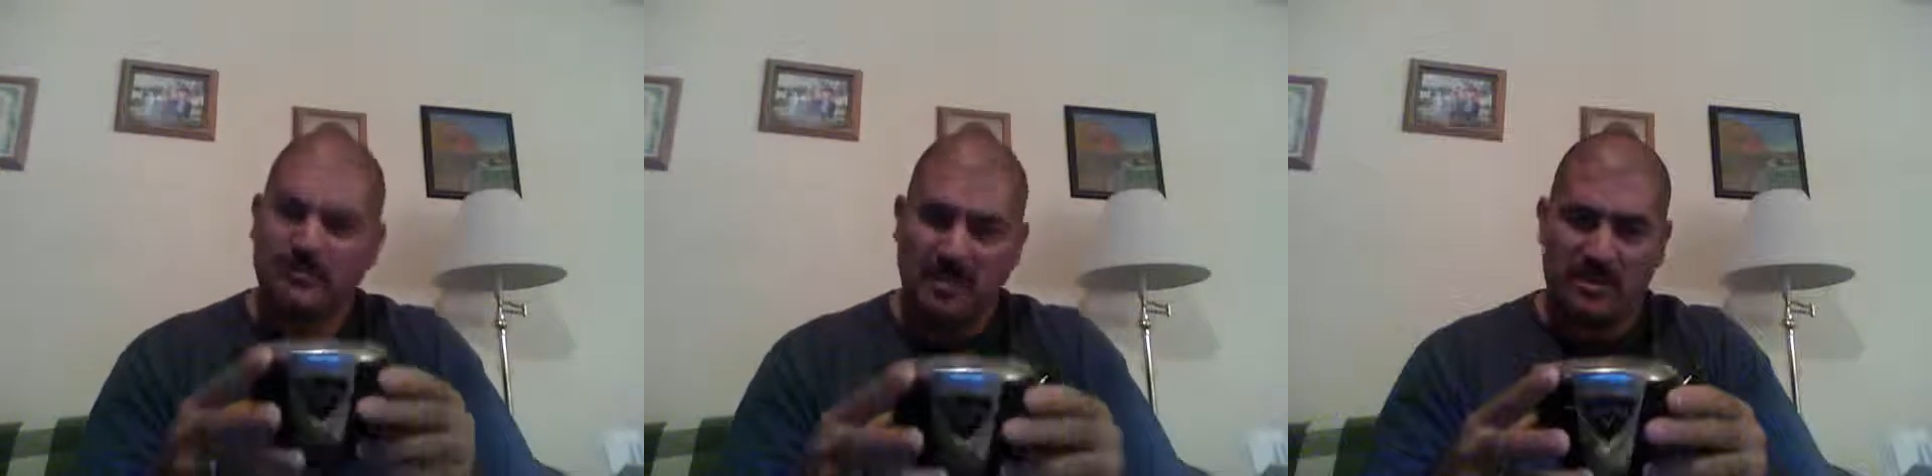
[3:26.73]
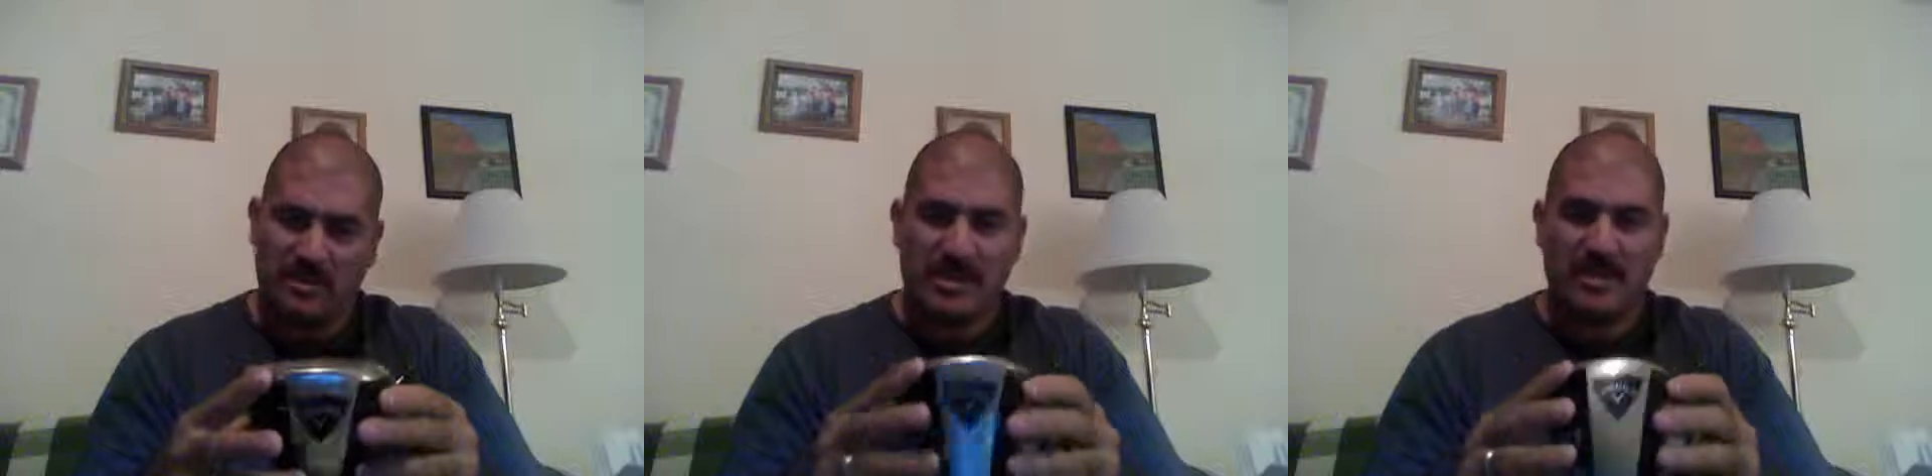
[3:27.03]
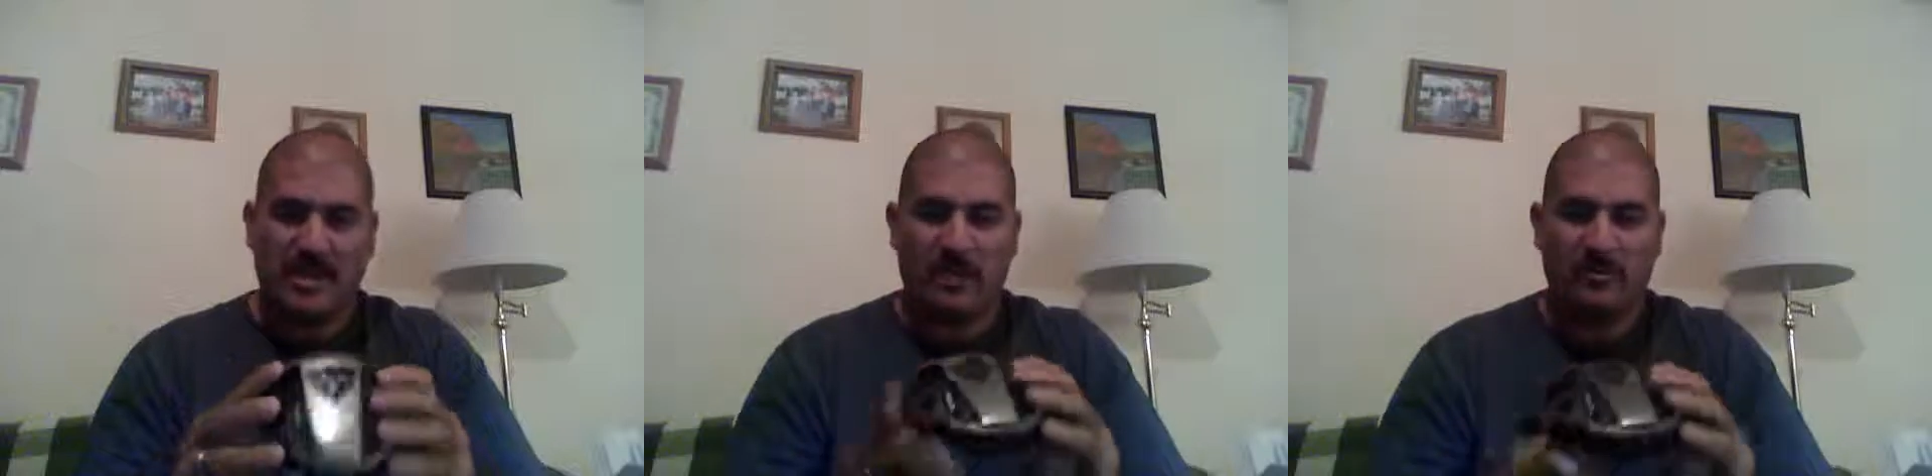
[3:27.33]
Then I
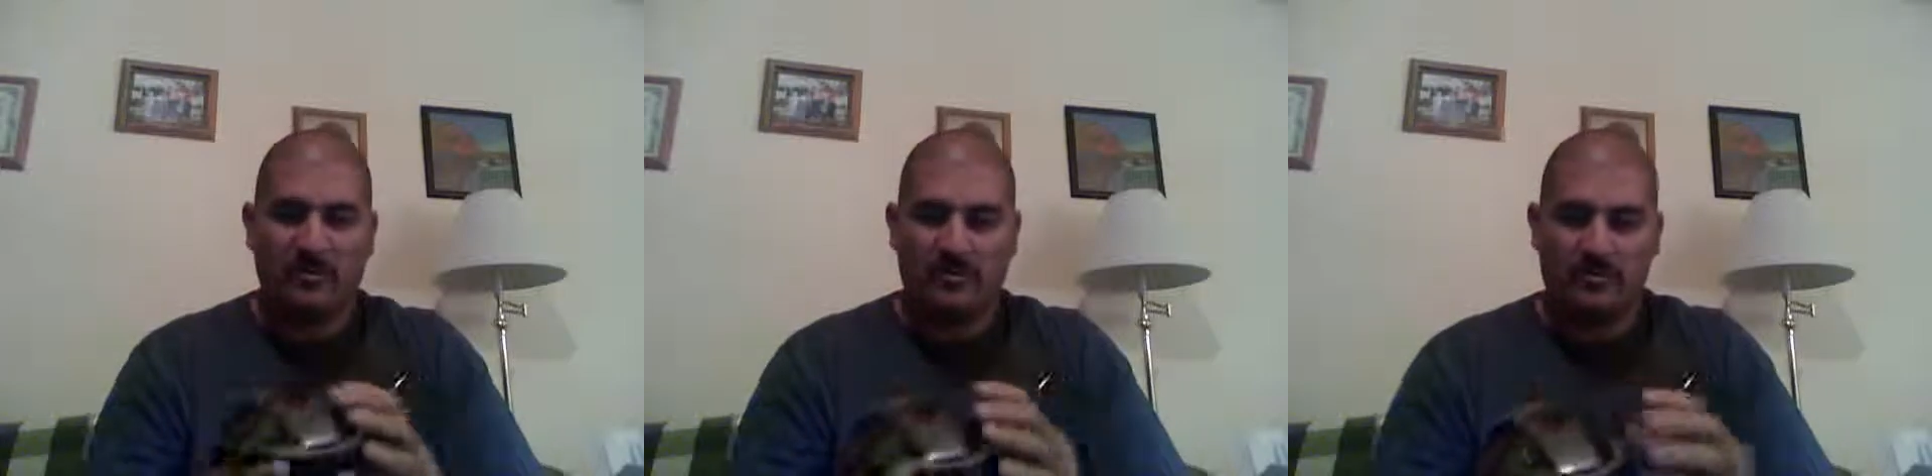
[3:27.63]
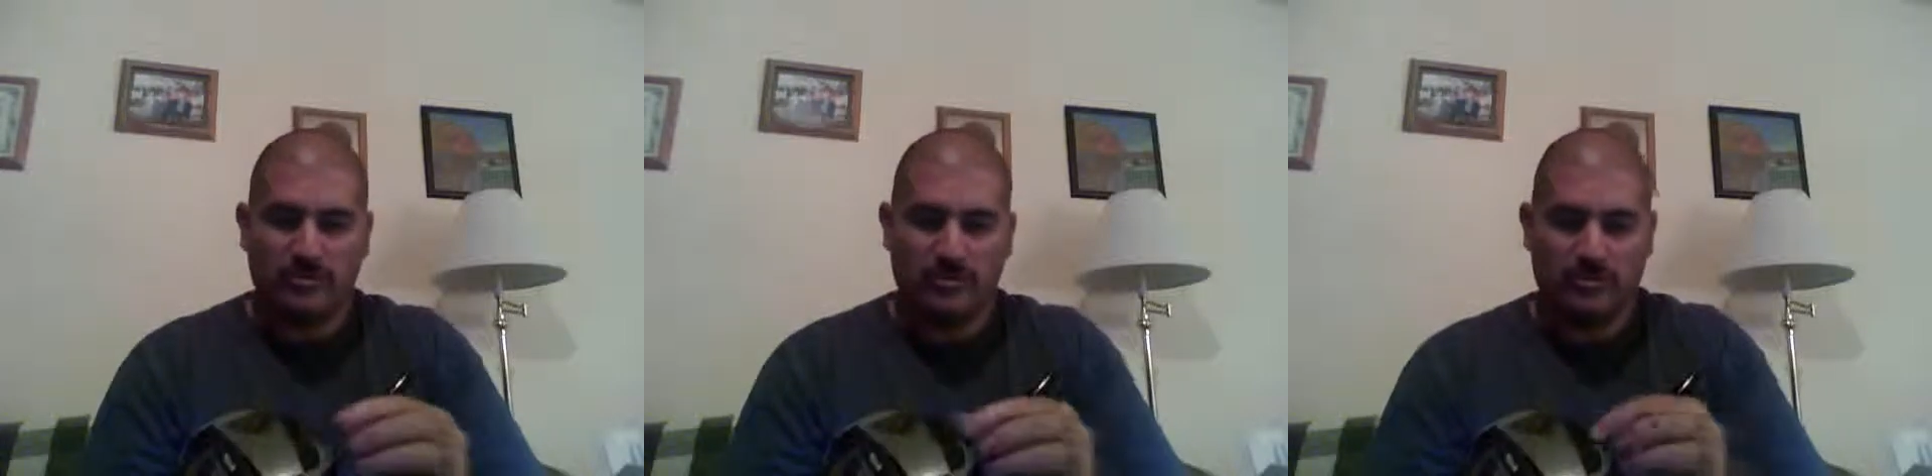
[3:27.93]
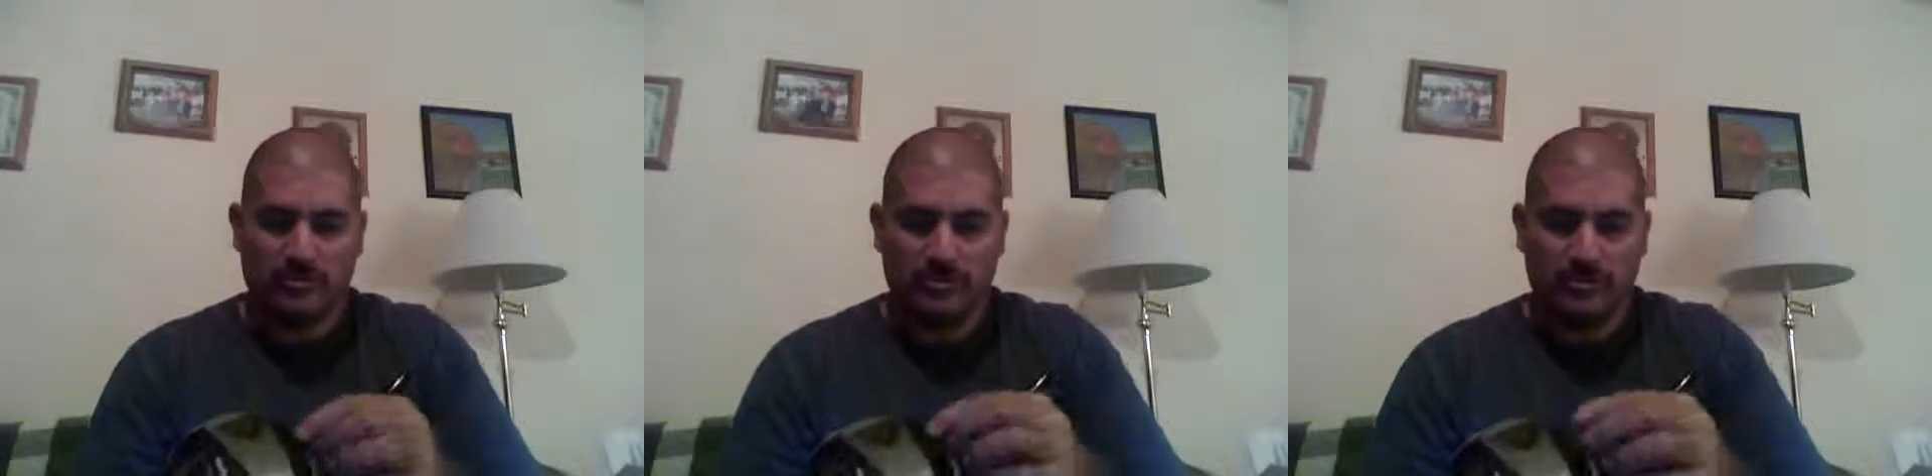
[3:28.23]
would go to